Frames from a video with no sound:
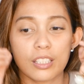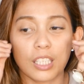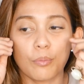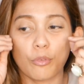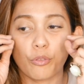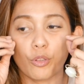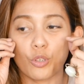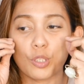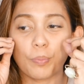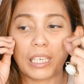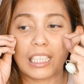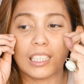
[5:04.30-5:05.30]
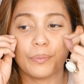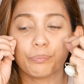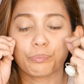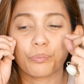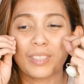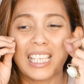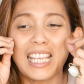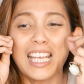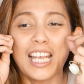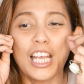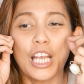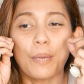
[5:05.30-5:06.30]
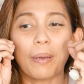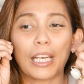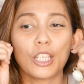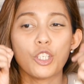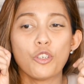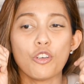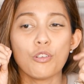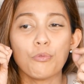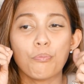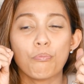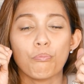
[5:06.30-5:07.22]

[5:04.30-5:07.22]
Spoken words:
some of those parang yung